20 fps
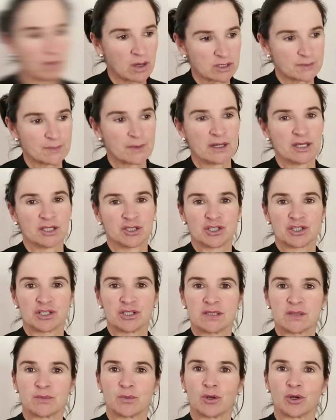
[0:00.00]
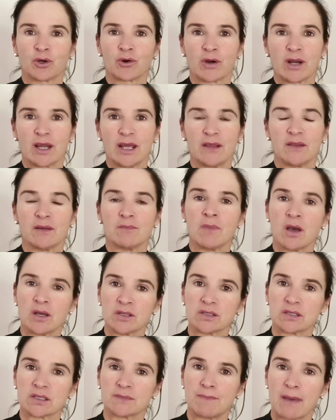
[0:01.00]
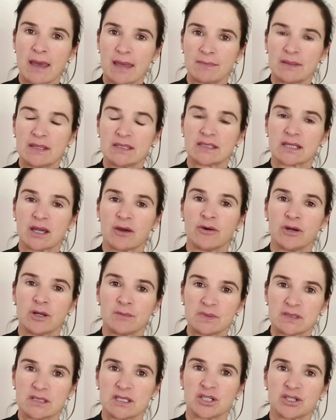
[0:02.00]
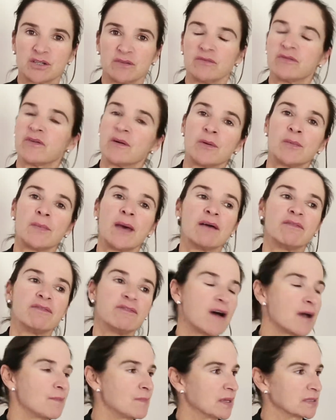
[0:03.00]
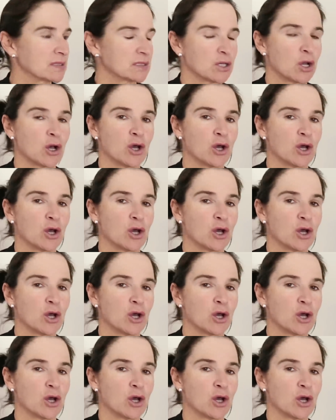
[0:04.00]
Most paediatricians would agree that most babies are in a position from about 5 months